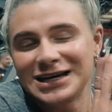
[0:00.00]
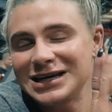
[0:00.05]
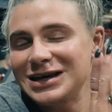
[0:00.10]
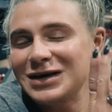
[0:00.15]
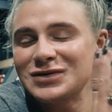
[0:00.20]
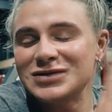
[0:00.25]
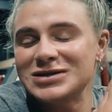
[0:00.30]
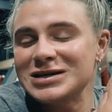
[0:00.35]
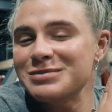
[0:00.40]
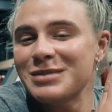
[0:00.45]

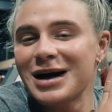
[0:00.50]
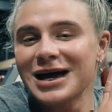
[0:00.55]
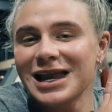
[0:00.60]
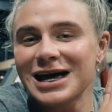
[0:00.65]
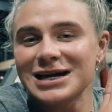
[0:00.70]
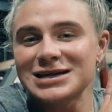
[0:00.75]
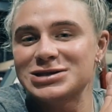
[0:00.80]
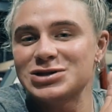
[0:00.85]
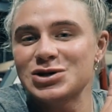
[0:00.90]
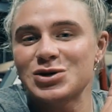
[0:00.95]
You've seen my
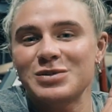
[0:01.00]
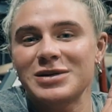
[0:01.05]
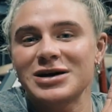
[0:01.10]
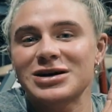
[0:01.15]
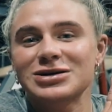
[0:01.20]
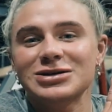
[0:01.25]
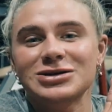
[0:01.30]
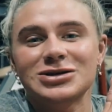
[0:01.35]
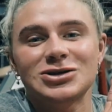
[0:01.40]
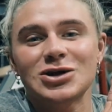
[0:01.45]
last two
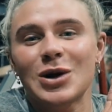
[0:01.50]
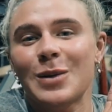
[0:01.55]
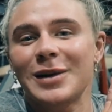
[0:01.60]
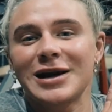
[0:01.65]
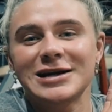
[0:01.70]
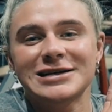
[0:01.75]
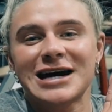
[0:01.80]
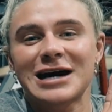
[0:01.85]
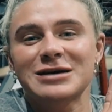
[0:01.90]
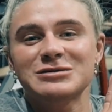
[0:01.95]
meals so
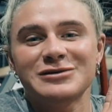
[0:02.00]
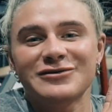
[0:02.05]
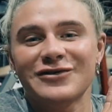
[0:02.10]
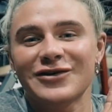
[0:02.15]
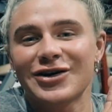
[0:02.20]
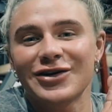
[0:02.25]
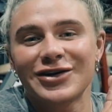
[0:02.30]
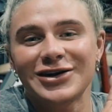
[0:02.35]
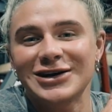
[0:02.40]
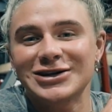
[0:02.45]
many times
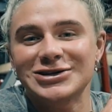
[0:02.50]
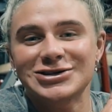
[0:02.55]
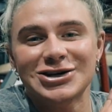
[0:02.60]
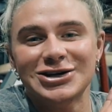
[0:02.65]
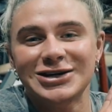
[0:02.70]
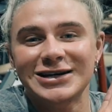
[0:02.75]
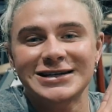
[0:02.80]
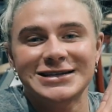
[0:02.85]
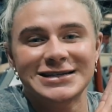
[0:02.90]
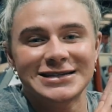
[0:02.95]
before that you
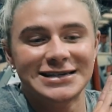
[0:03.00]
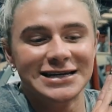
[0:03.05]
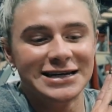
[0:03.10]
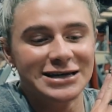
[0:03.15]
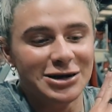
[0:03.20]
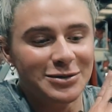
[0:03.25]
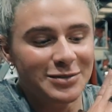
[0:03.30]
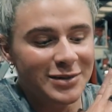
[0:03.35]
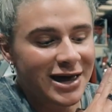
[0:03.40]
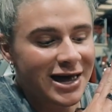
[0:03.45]
don't need to see
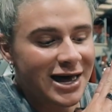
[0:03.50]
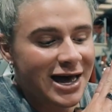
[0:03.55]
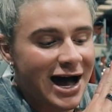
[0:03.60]
them.